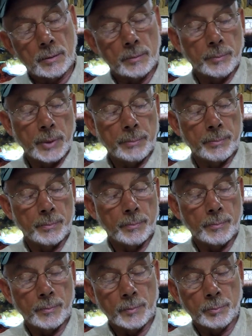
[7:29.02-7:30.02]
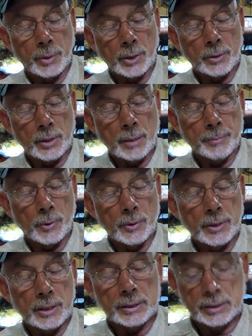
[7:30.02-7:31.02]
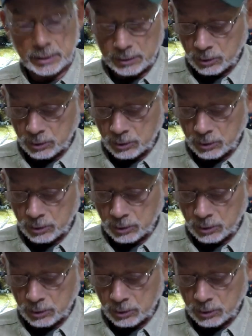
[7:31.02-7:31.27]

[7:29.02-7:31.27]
be buttered up on this